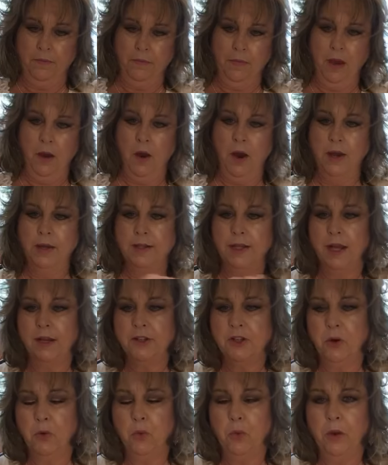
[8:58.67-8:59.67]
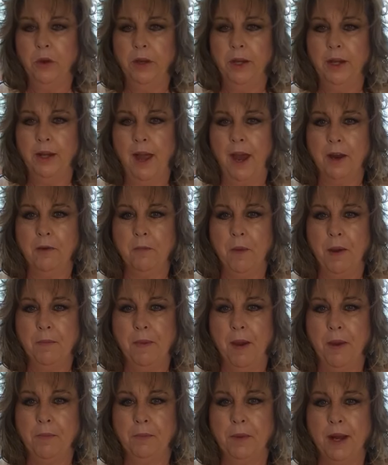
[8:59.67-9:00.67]
Now I tend to really like my
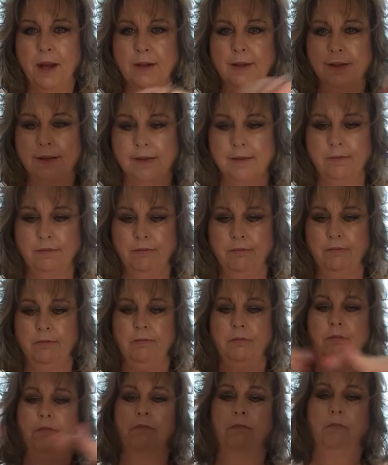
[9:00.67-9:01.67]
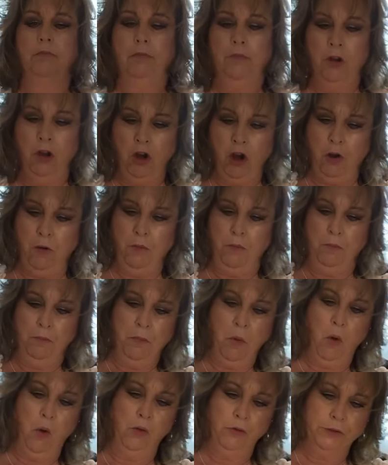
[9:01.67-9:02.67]
pumpkins, you know,
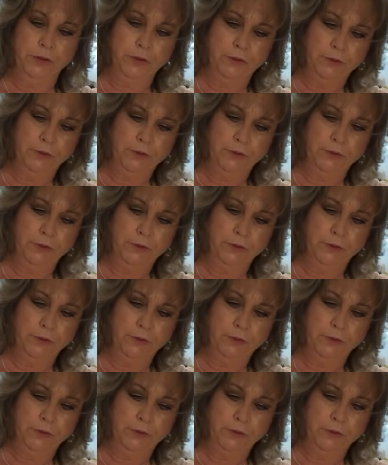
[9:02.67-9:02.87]
bold.